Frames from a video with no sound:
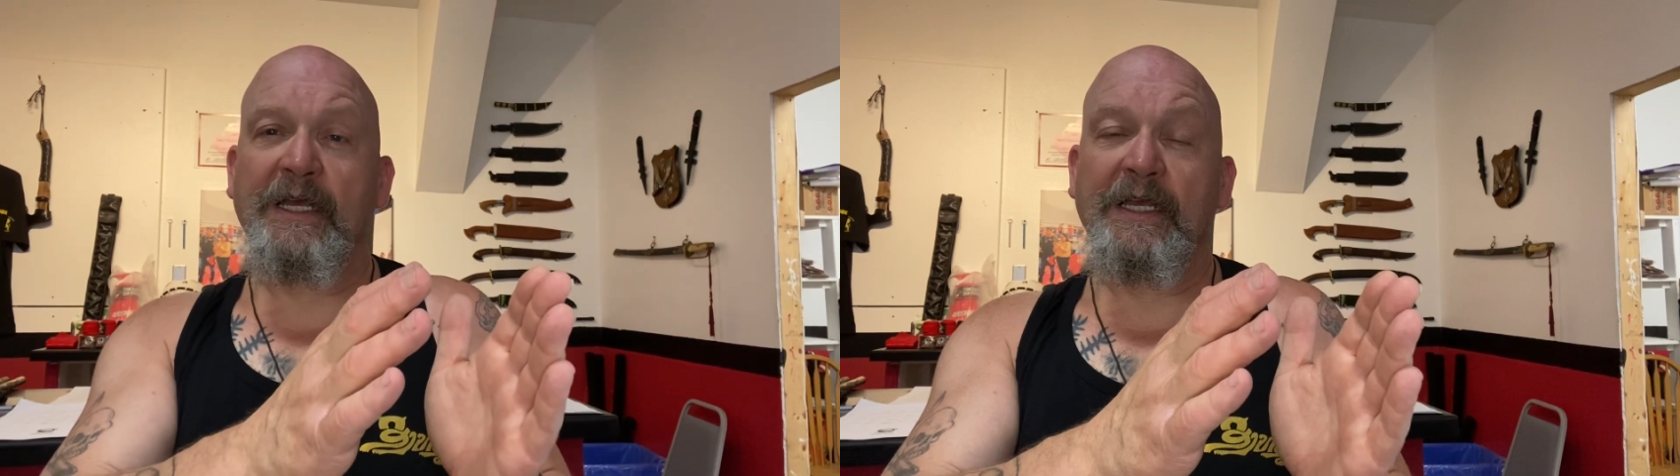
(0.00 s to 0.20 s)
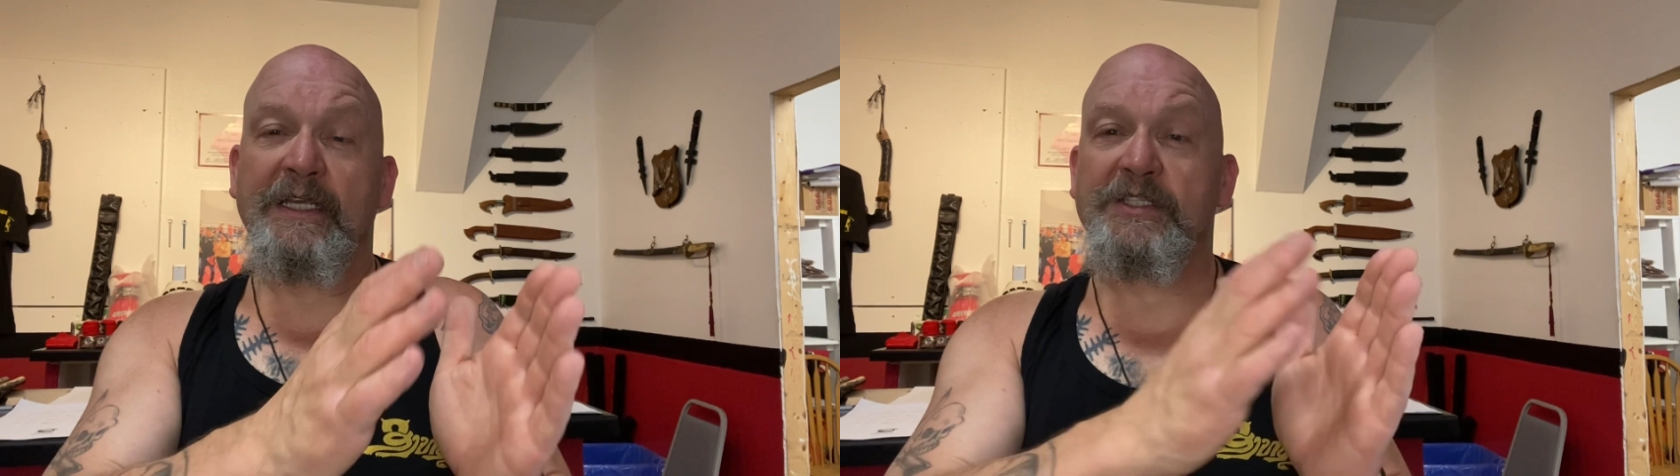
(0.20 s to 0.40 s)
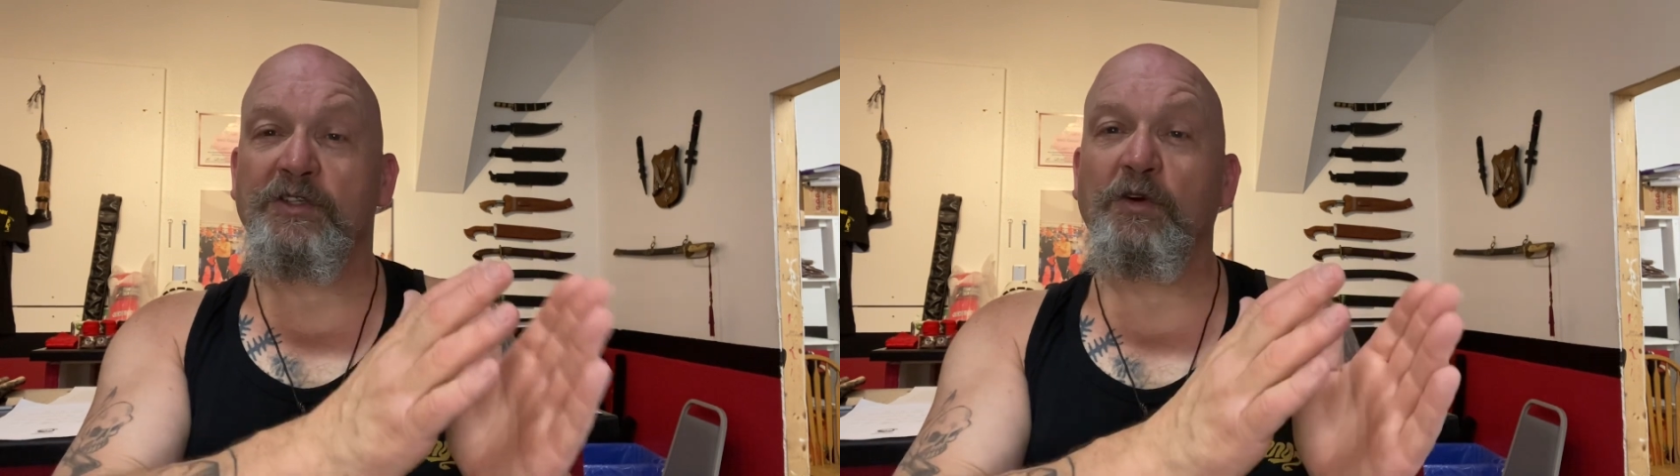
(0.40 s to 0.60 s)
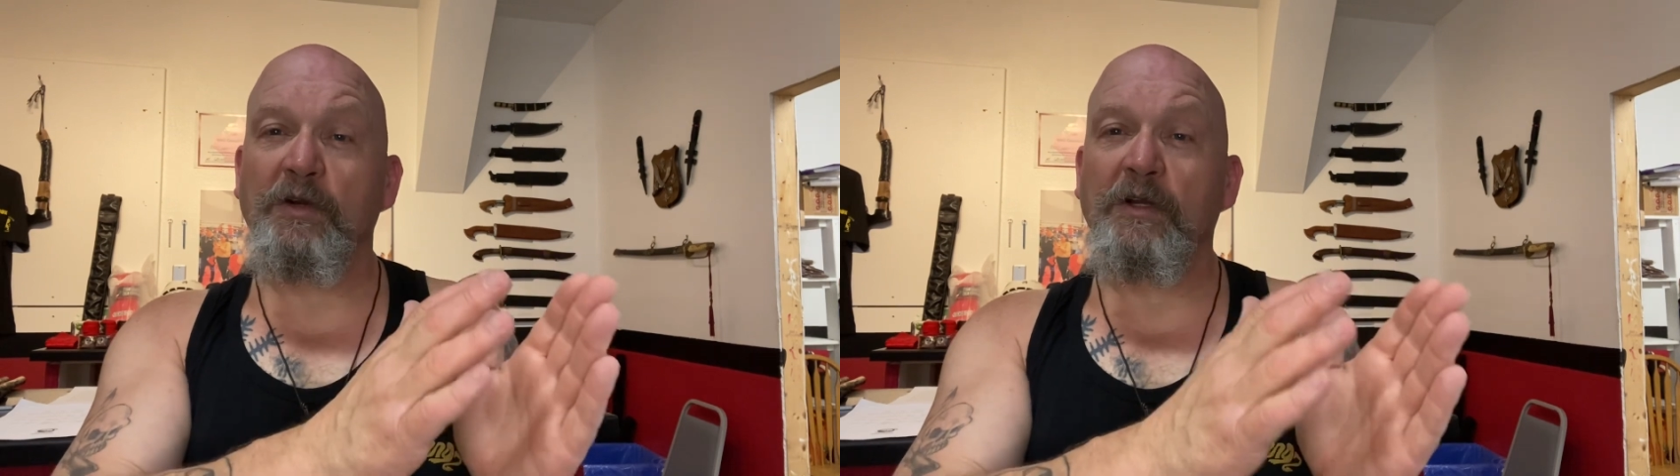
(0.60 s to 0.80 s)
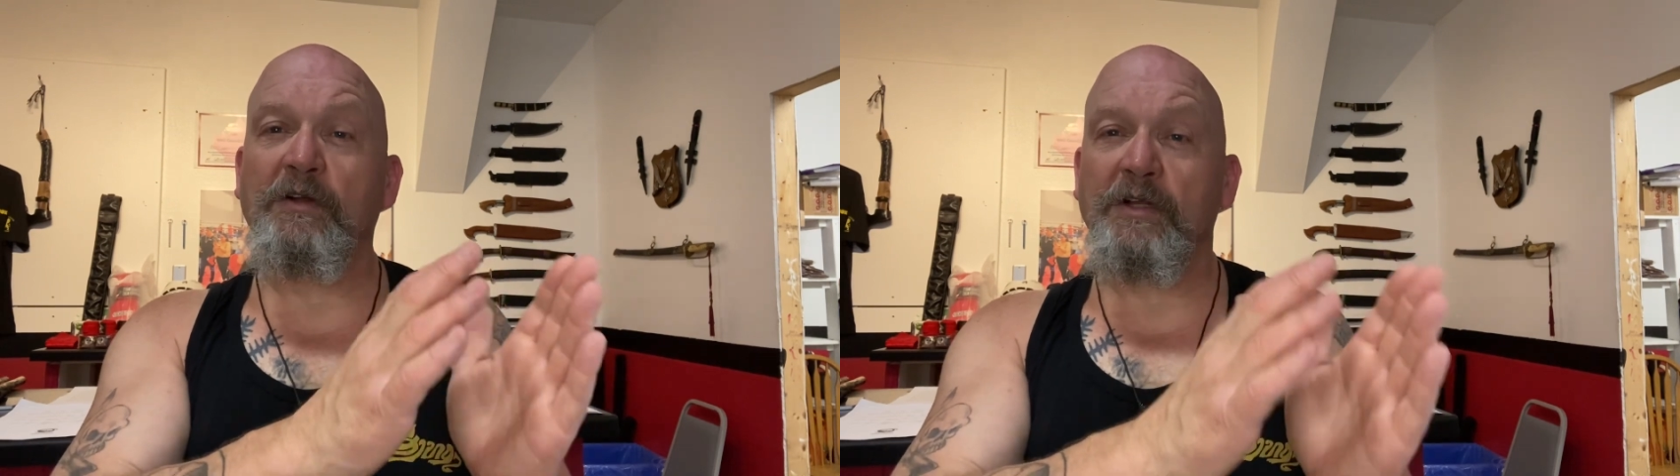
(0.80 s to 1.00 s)

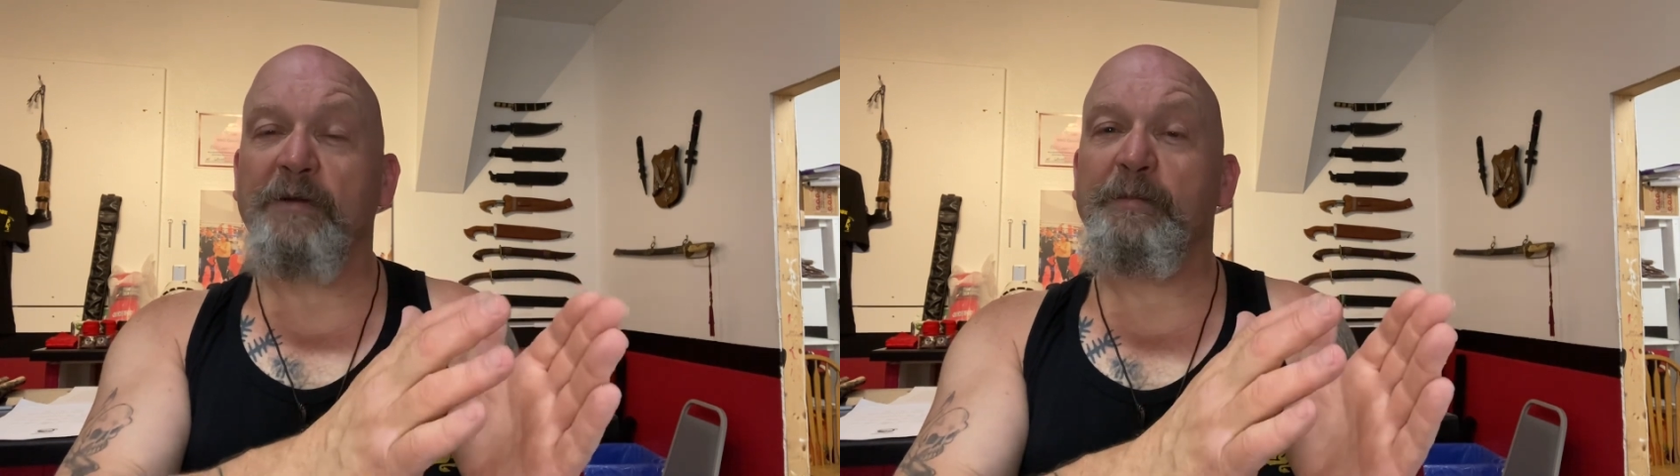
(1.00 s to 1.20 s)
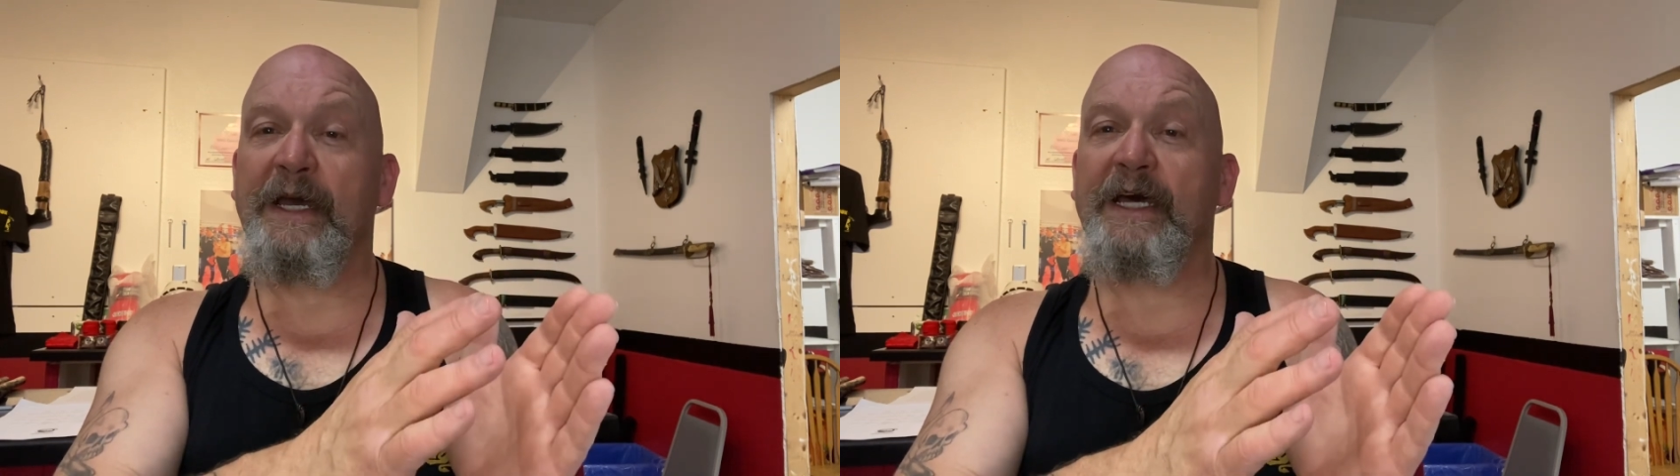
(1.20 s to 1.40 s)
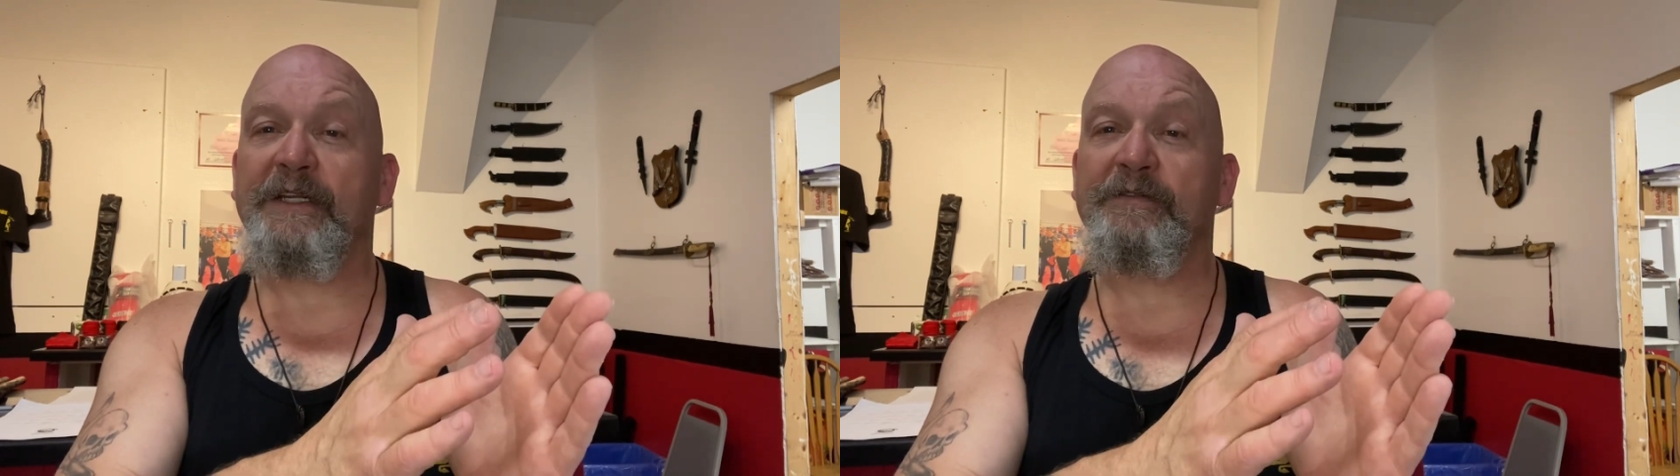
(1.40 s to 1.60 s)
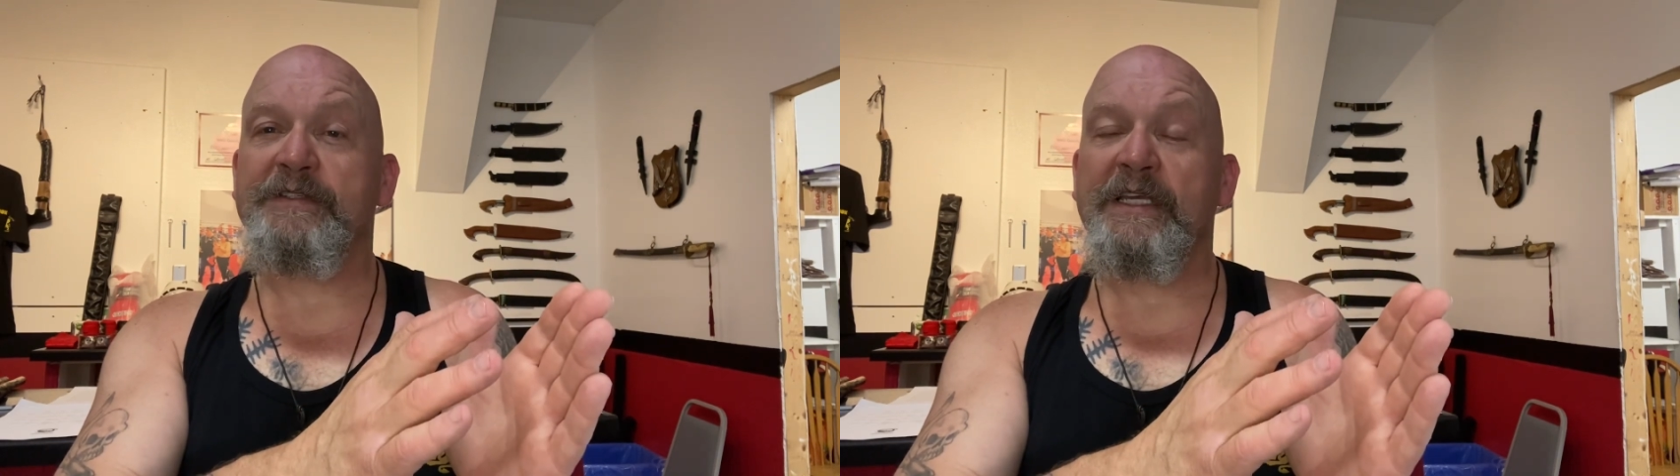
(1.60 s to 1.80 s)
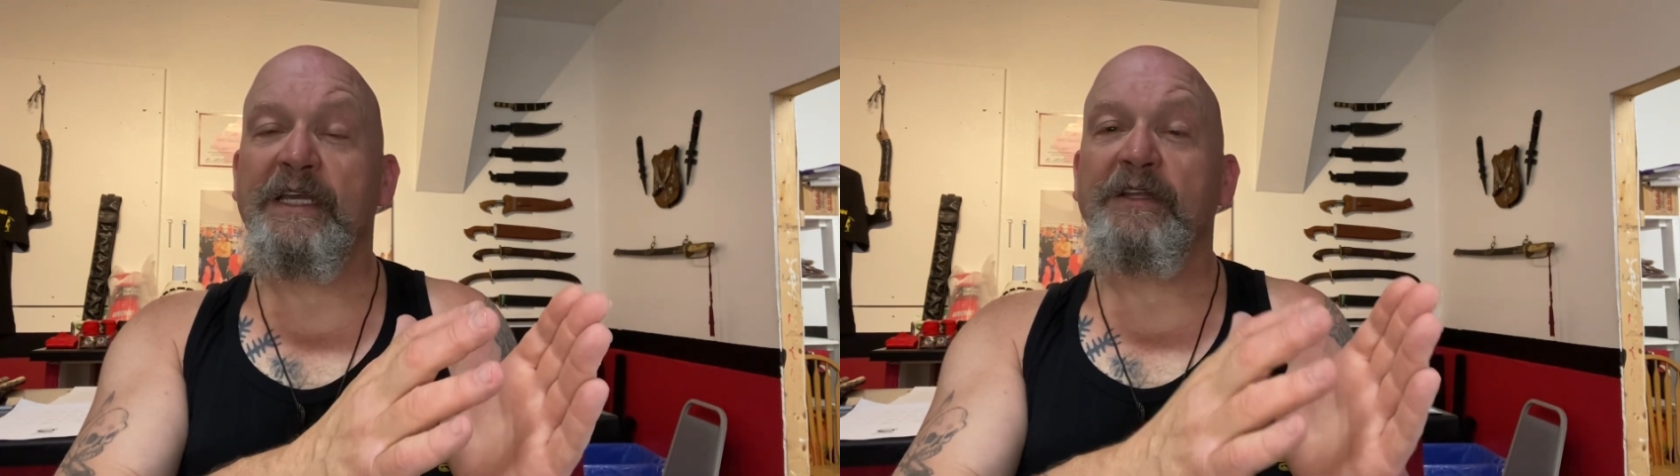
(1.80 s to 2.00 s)
historical combatives